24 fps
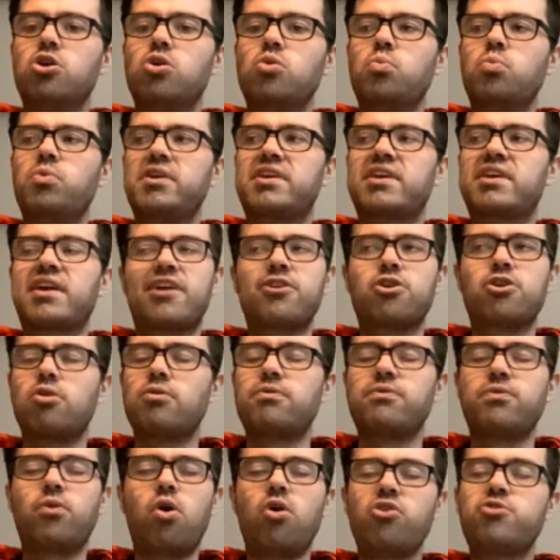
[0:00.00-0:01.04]
We cannot
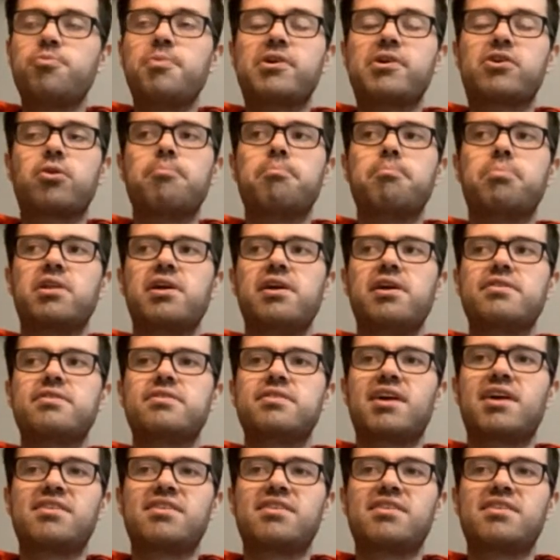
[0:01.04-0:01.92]
afford to be complacent.